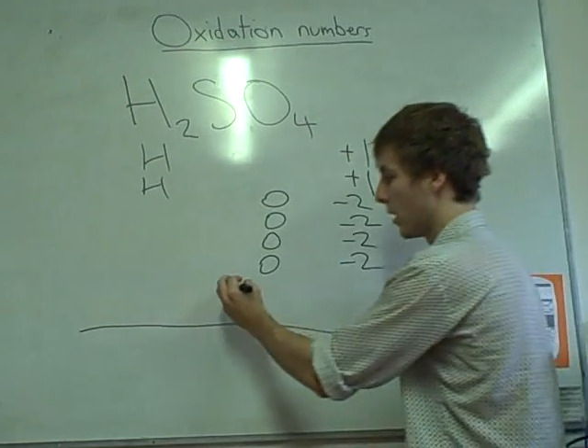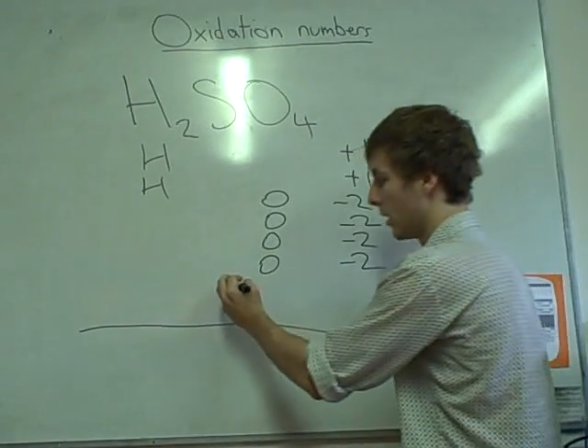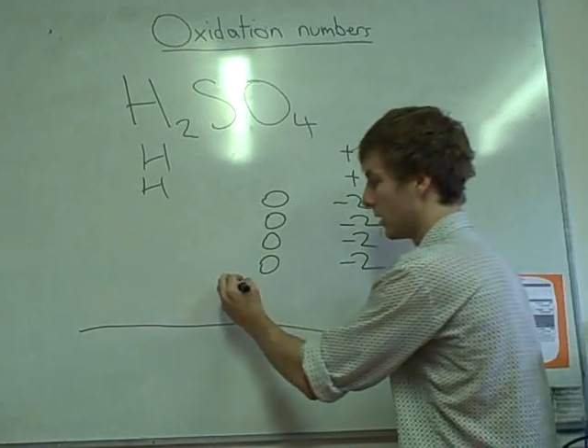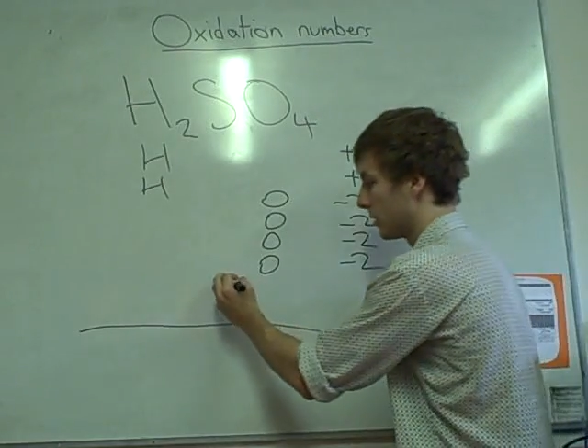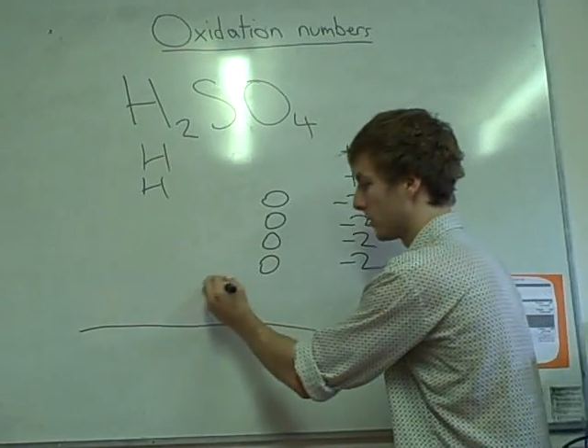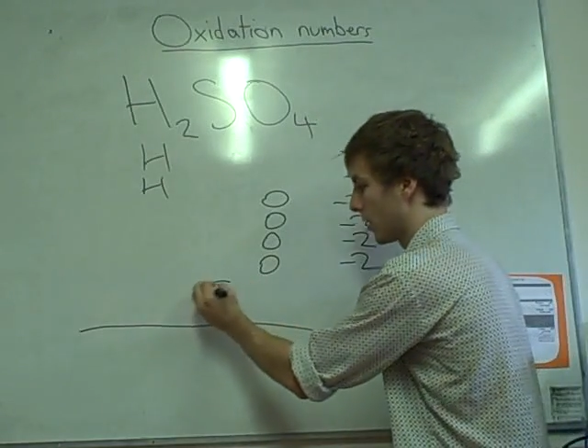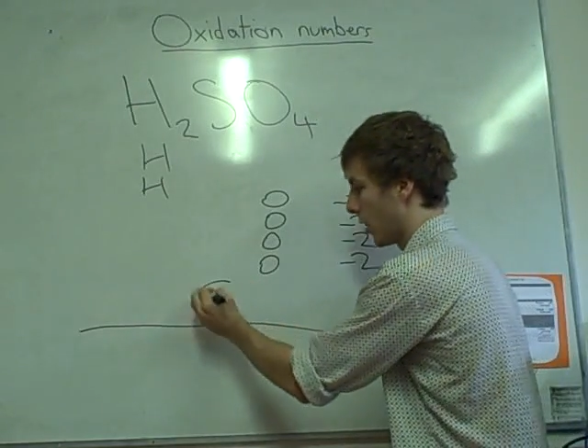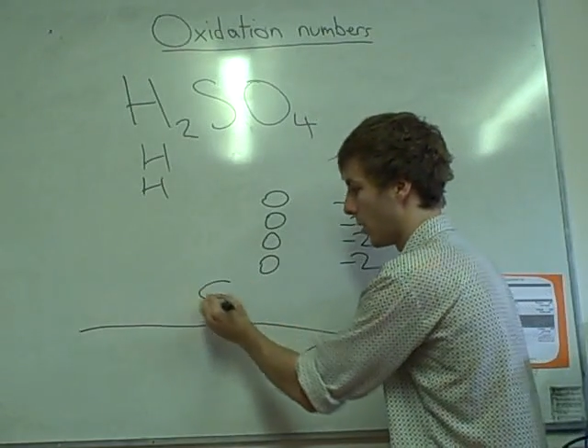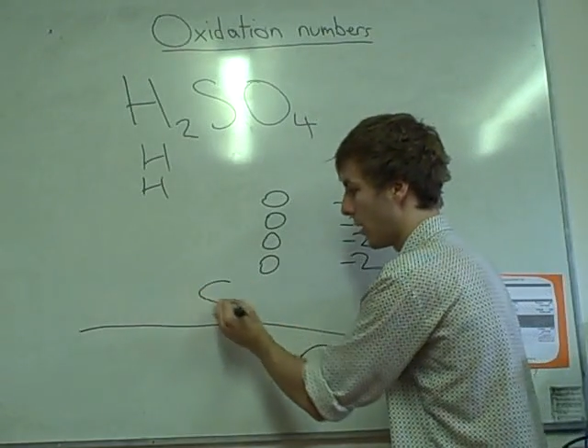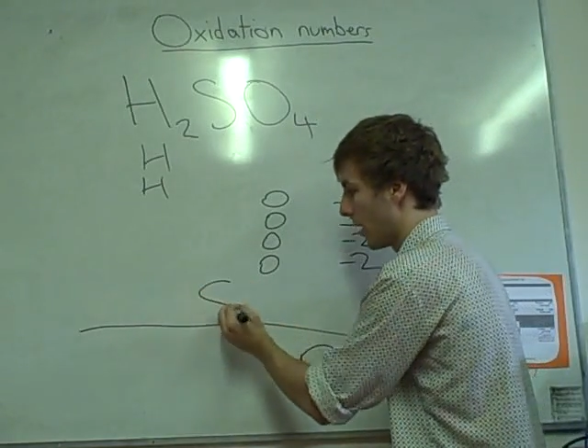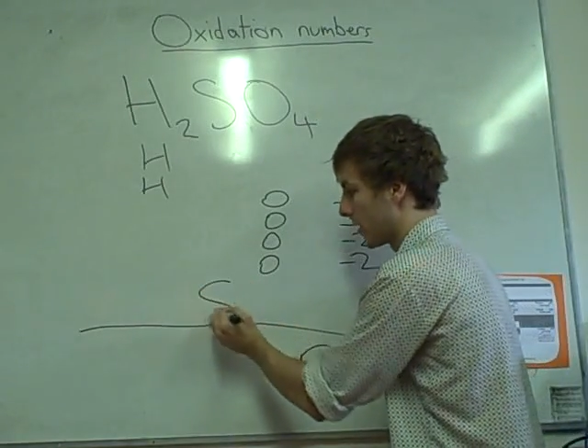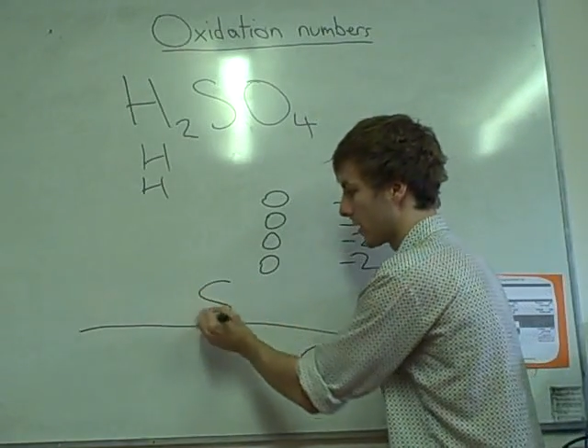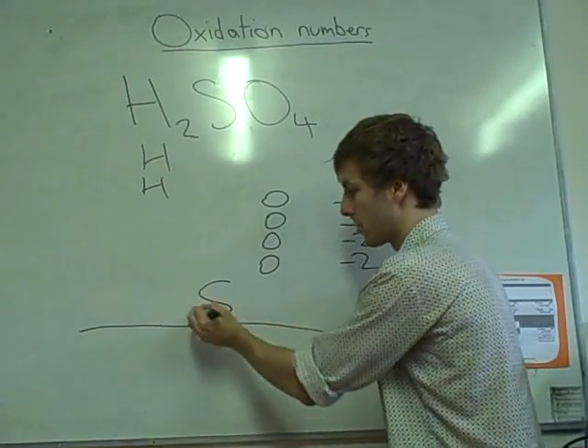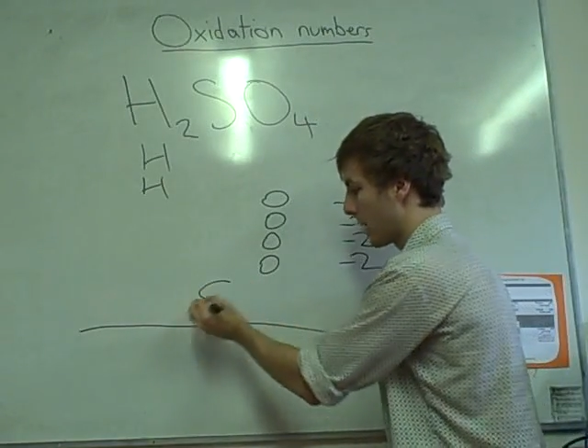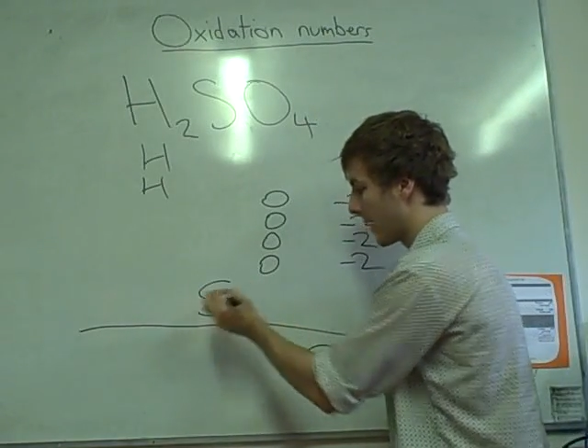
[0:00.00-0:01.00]
So
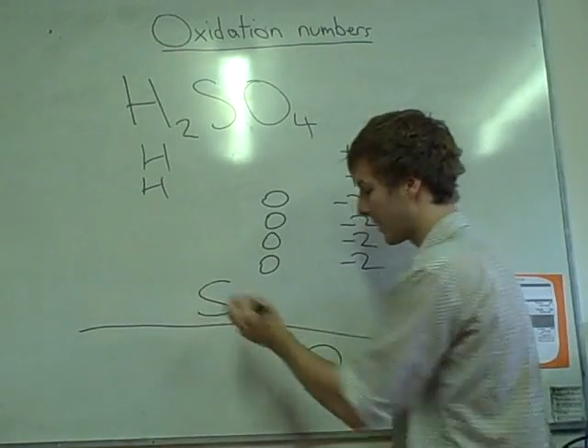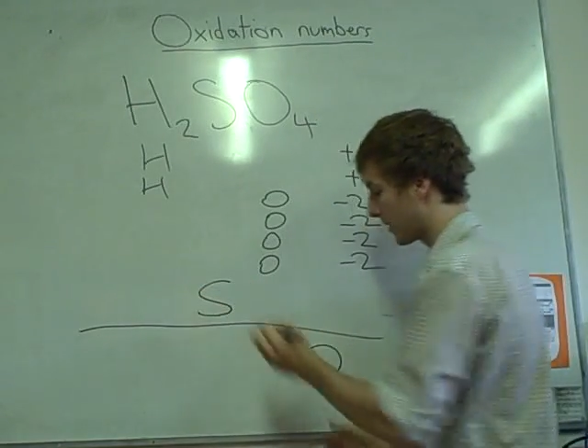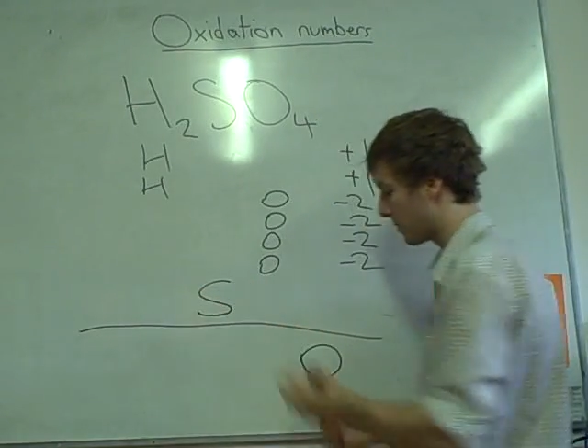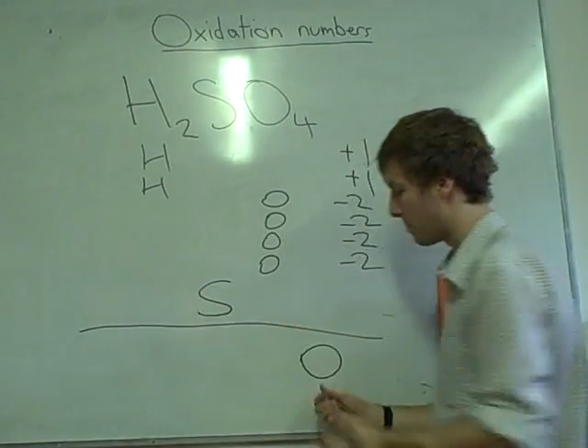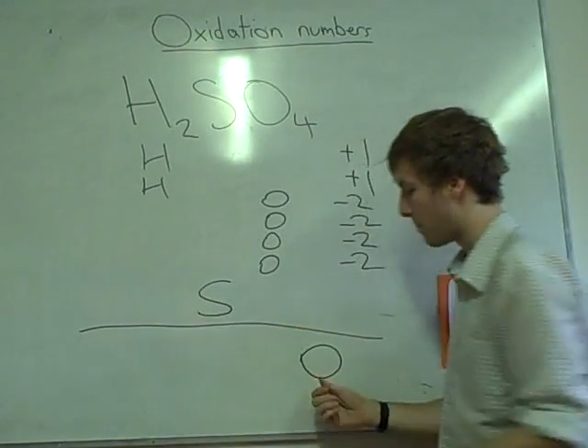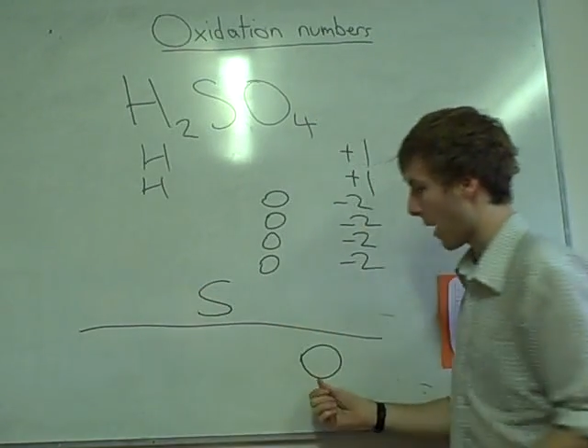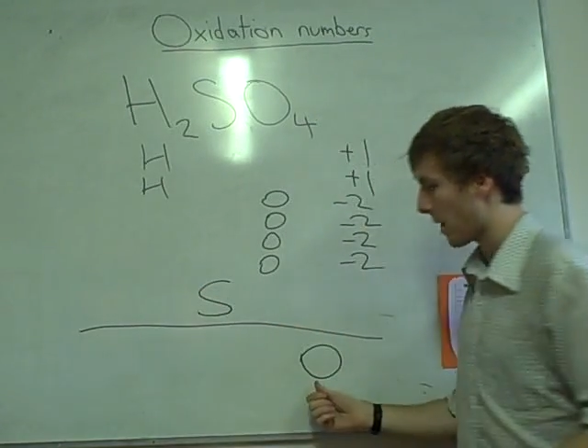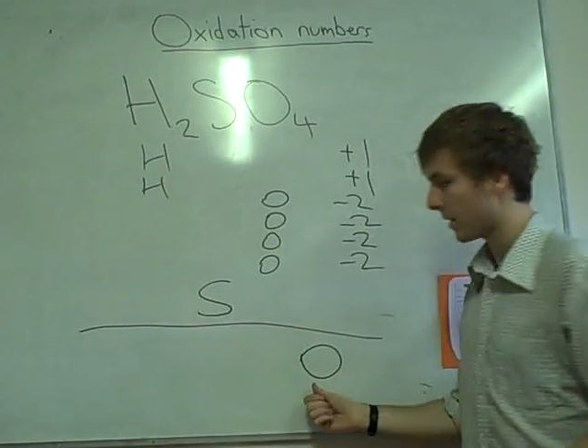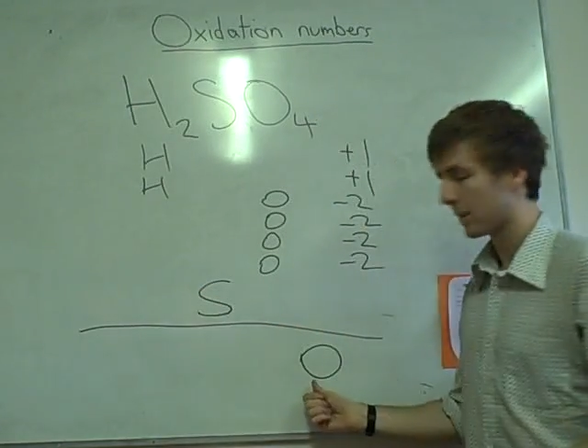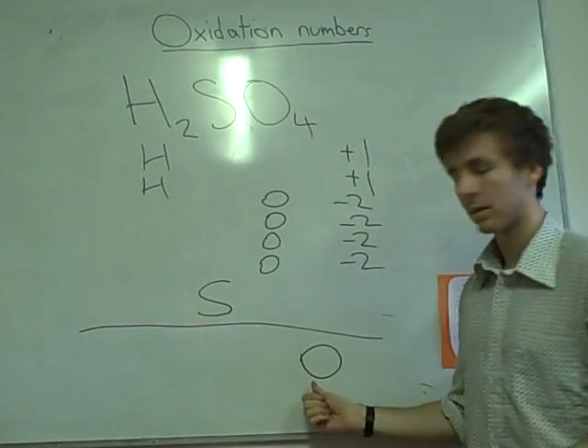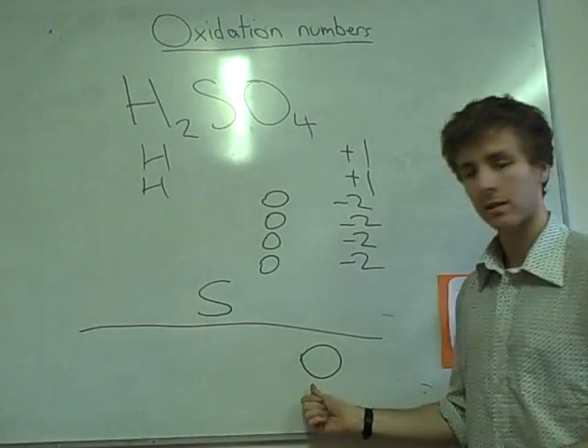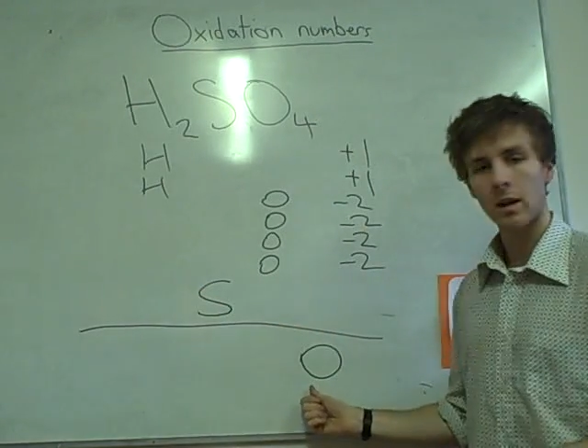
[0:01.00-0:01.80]
to make this balance